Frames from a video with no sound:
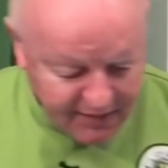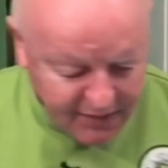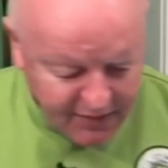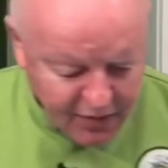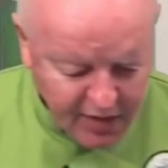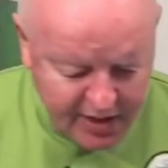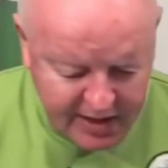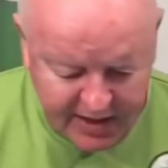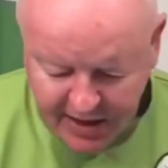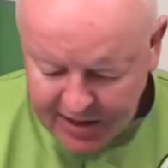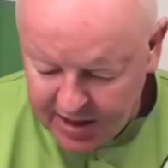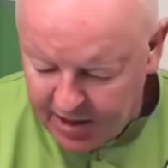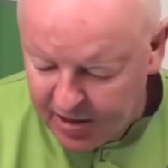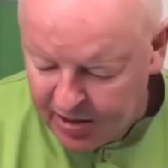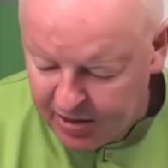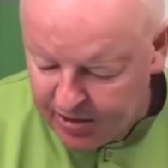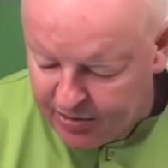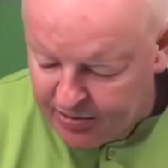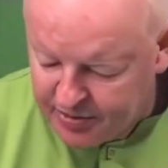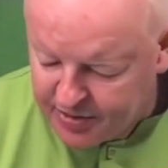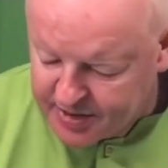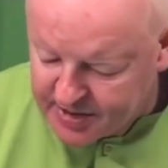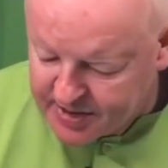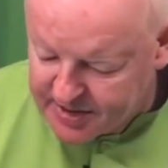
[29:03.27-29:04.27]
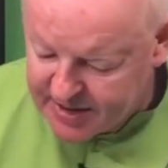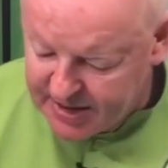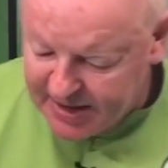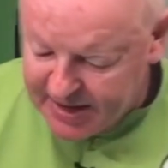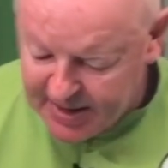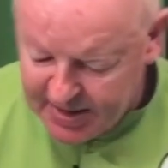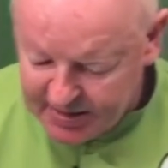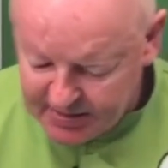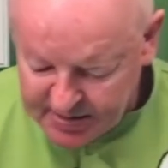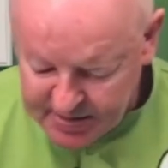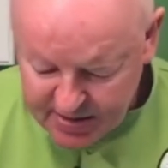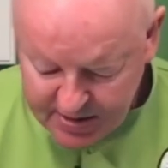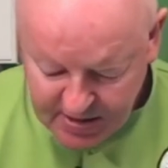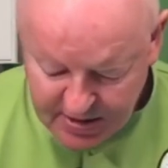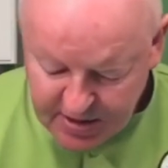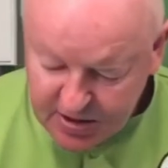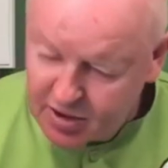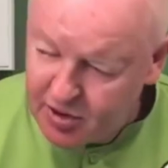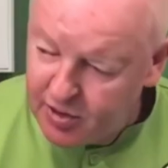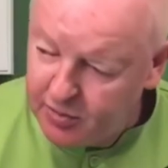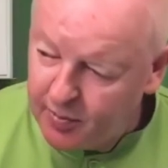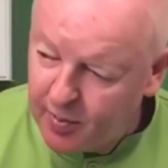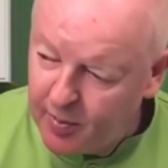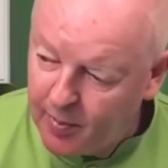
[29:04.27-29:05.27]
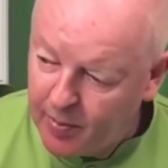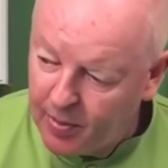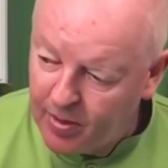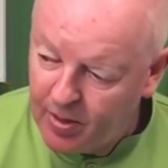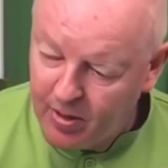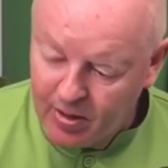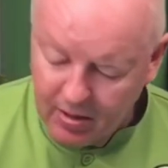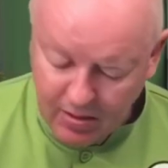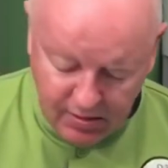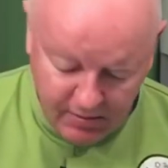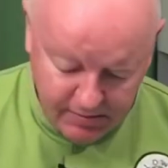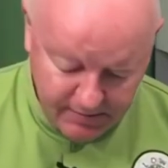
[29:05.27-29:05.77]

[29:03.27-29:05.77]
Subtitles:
you're going to use the Super Pro,